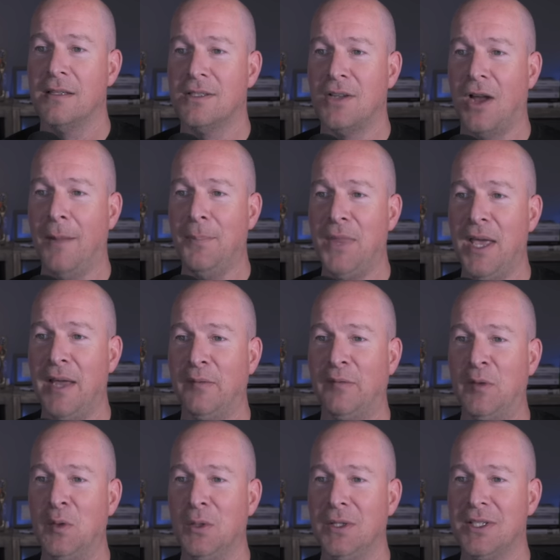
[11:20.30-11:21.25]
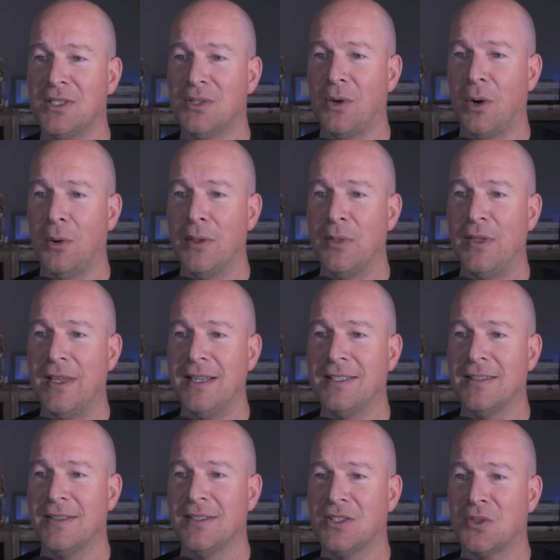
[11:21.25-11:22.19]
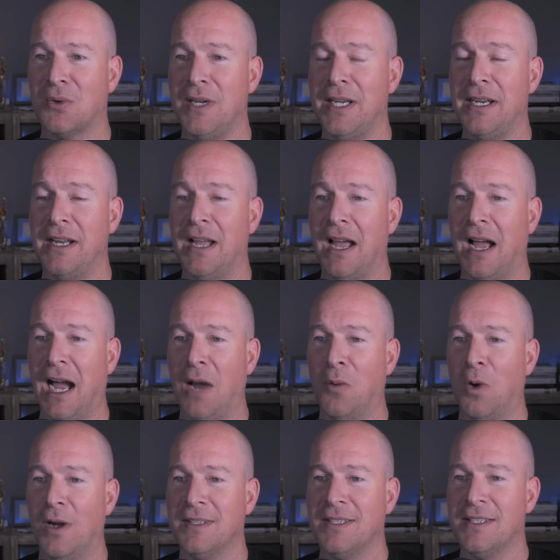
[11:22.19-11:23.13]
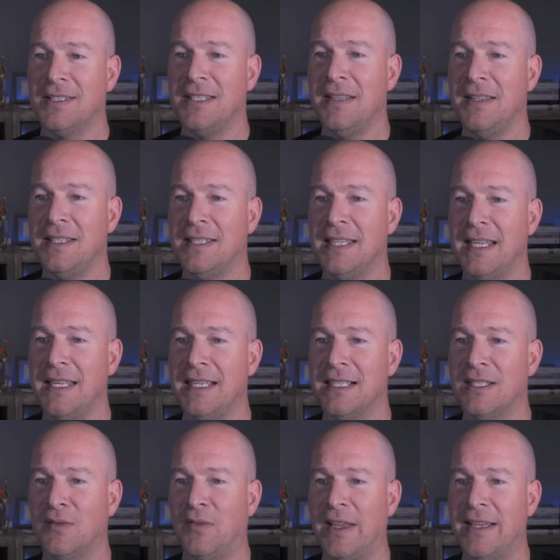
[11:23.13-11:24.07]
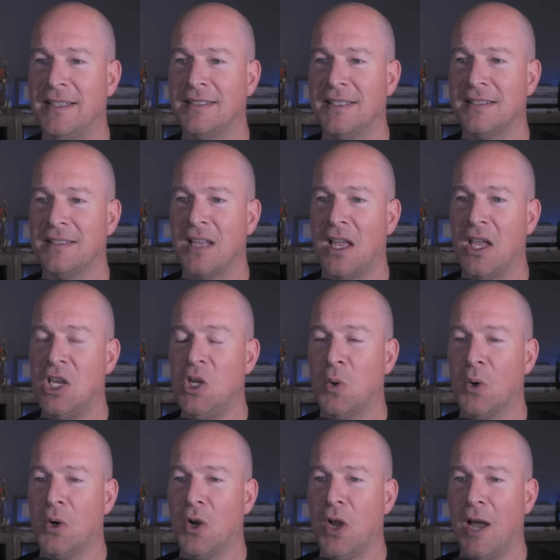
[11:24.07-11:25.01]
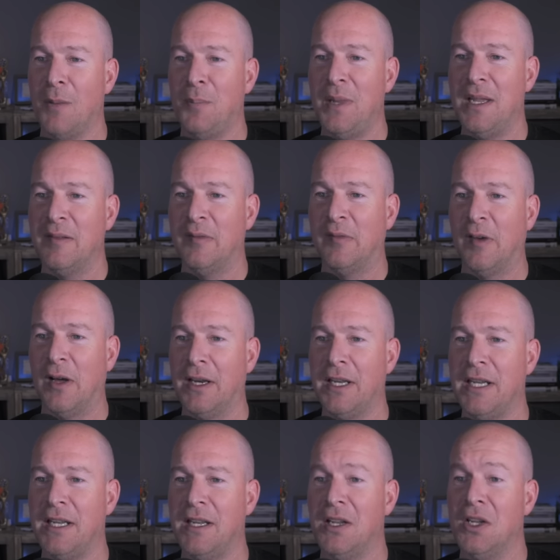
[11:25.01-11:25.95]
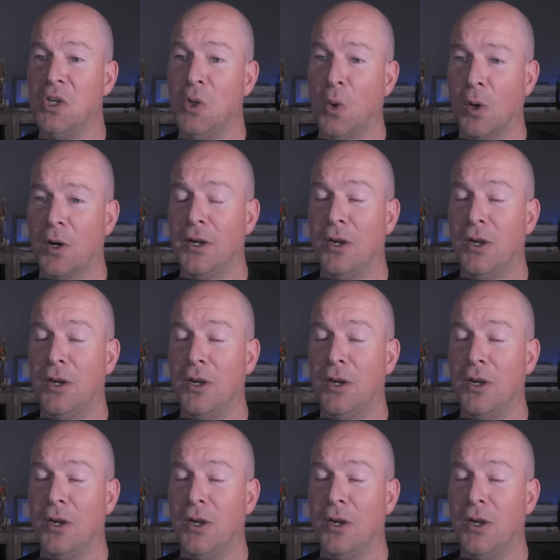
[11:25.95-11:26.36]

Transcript: Stop that foolish throwing things at the screen. I want to see these idiots' faces. You are not being funny. You're